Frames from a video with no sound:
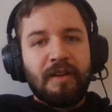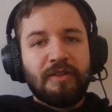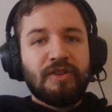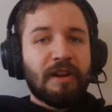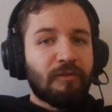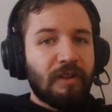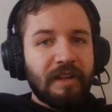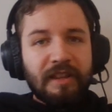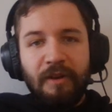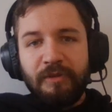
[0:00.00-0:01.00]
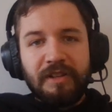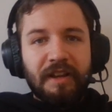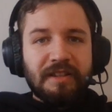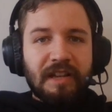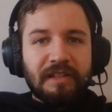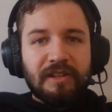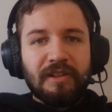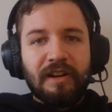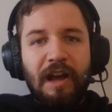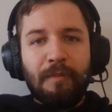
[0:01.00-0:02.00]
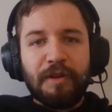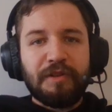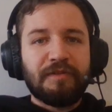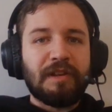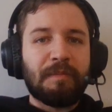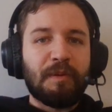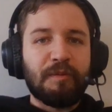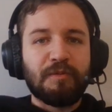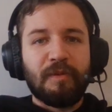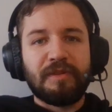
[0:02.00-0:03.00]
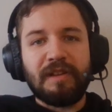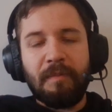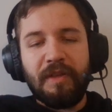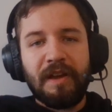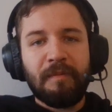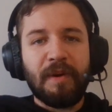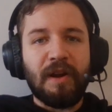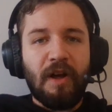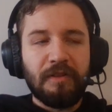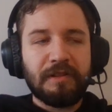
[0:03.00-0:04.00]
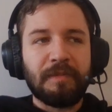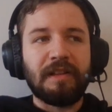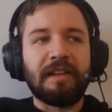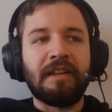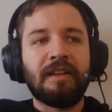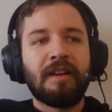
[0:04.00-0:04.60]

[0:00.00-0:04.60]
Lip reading: Generally, there was a consensus on how much of something was worth something, but ultimately,